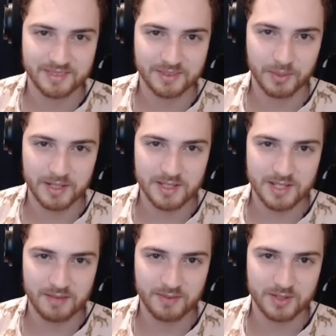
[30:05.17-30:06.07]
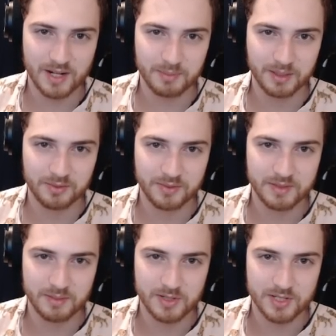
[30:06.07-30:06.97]
When did Syphon drop below
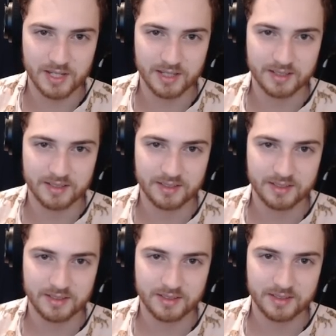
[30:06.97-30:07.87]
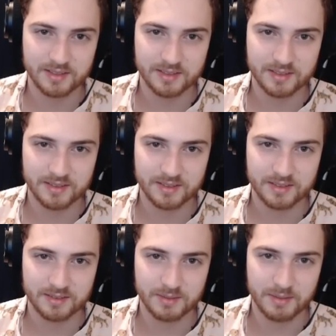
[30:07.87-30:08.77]
50%?
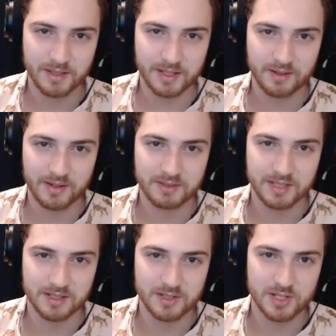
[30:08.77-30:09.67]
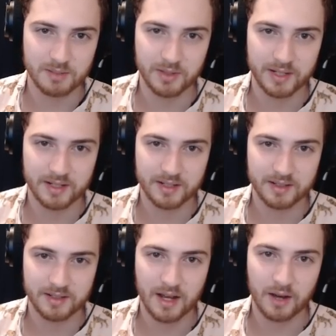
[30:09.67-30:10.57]
Maybe like around here somewhere.
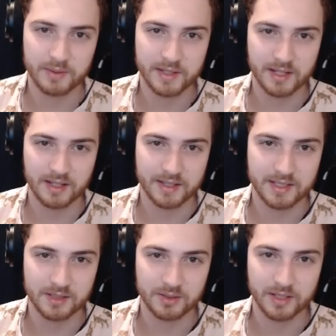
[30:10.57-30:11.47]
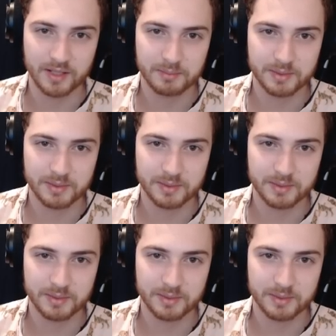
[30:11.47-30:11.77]
Oh, and then got like healed up.